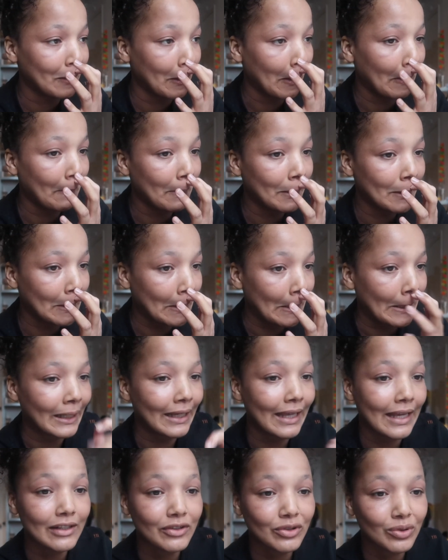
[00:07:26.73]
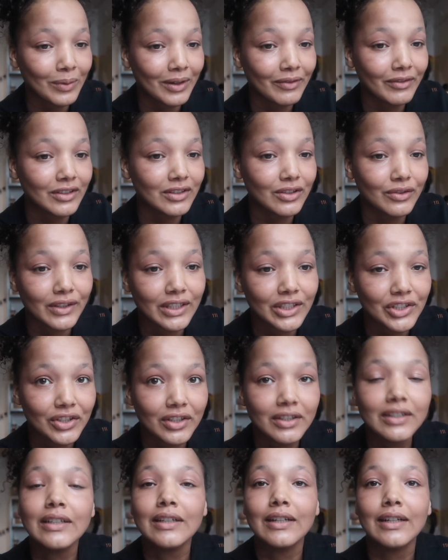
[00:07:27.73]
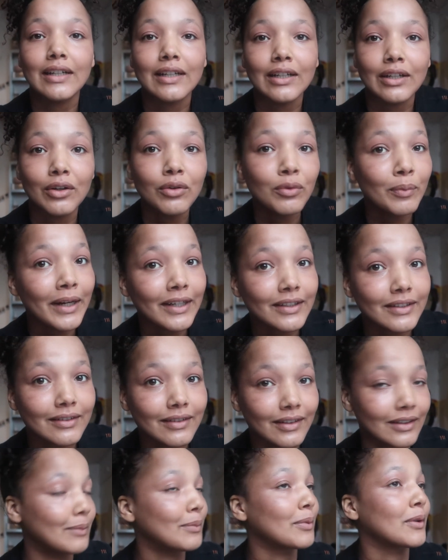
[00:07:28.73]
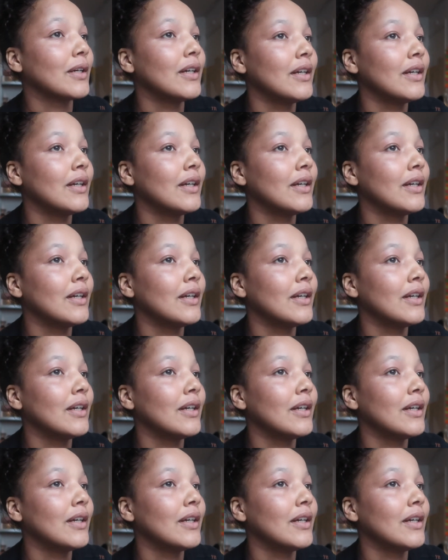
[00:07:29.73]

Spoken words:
I'm gonna cancel my reservation and go back to sleep,